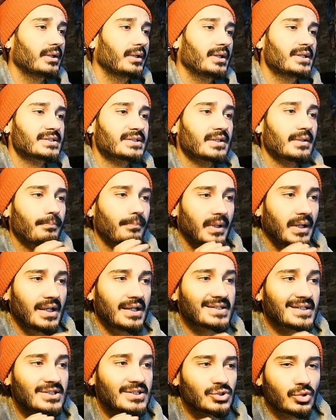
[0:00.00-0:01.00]
is to
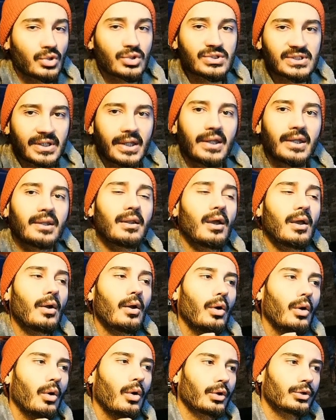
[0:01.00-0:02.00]
place a stone skin
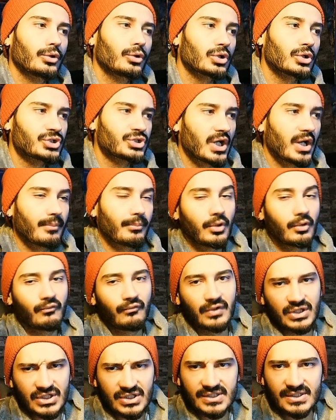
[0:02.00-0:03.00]
on your champion,
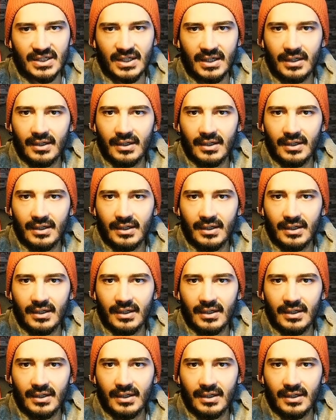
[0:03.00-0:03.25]
which is,